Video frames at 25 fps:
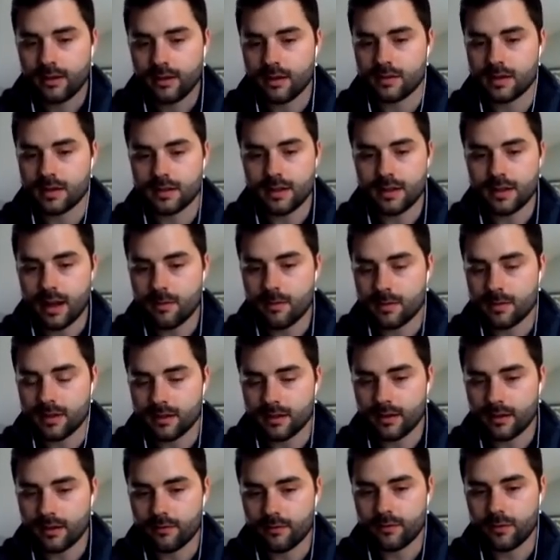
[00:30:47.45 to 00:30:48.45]
Gives it time
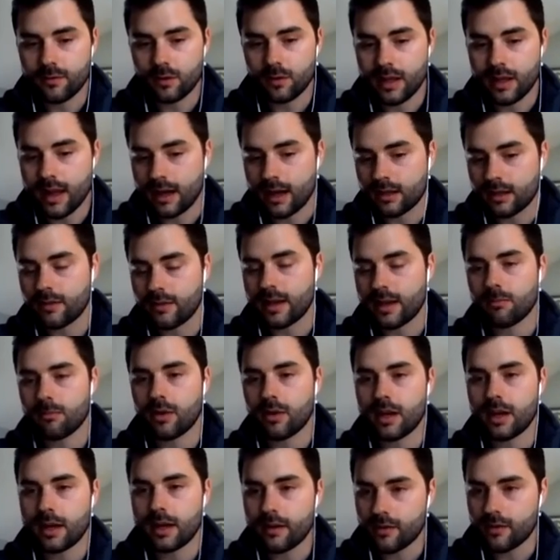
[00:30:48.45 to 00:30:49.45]
to fully activate
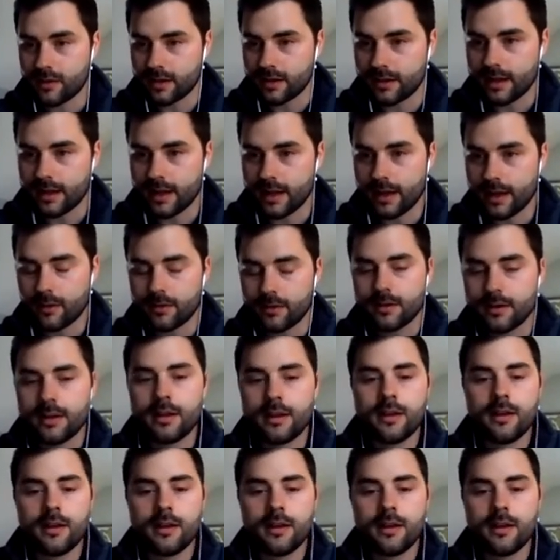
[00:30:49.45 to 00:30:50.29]
and break everything down.